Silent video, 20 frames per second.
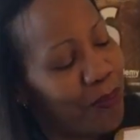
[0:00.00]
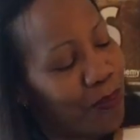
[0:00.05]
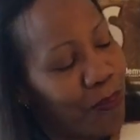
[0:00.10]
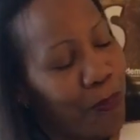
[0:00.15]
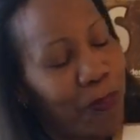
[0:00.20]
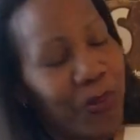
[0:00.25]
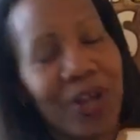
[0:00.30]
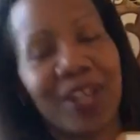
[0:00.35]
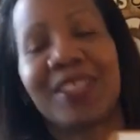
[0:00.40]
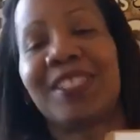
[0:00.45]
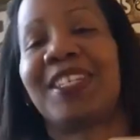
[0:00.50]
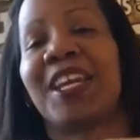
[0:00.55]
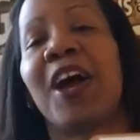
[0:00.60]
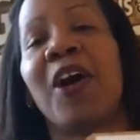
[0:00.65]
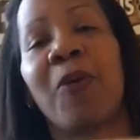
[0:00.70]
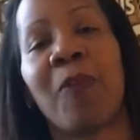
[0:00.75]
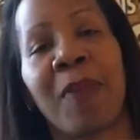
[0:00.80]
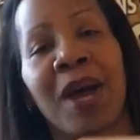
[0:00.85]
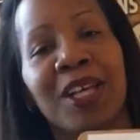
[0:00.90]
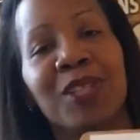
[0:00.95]
bust
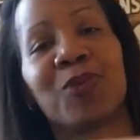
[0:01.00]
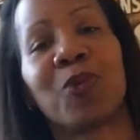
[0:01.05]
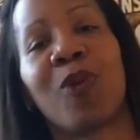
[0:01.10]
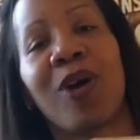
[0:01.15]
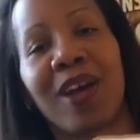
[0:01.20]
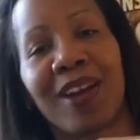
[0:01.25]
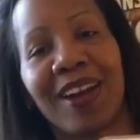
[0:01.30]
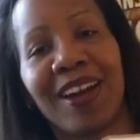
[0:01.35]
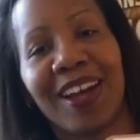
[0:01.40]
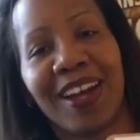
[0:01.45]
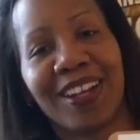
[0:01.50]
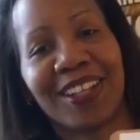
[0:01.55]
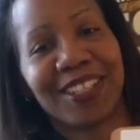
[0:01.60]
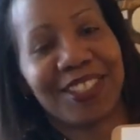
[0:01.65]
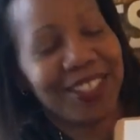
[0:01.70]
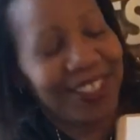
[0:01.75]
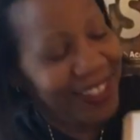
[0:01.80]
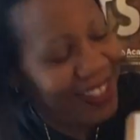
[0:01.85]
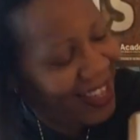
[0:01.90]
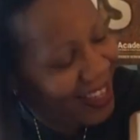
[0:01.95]
out my SWOT
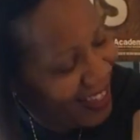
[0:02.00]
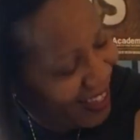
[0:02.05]
analysis,